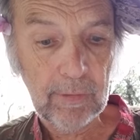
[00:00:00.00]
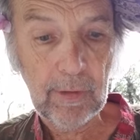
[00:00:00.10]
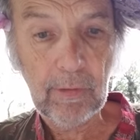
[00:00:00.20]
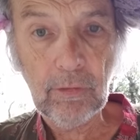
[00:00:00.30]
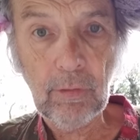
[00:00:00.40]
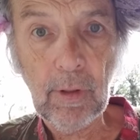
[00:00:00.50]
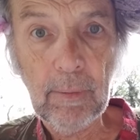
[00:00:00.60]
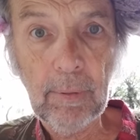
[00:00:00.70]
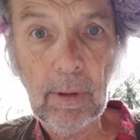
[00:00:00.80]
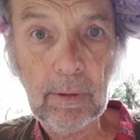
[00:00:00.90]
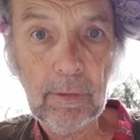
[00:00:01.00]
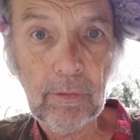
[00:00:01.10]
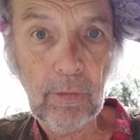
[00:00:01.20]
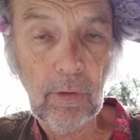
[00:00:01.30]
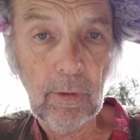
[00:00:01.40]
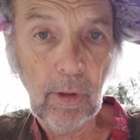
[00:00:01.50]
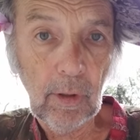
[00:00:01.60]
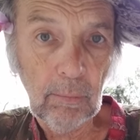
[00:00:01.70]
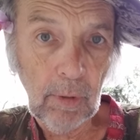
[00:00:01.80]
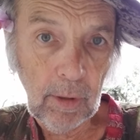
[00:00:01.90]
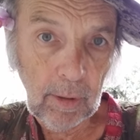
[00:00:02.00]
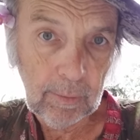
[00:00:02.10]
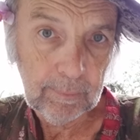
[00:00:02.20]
their trip on controlling all money.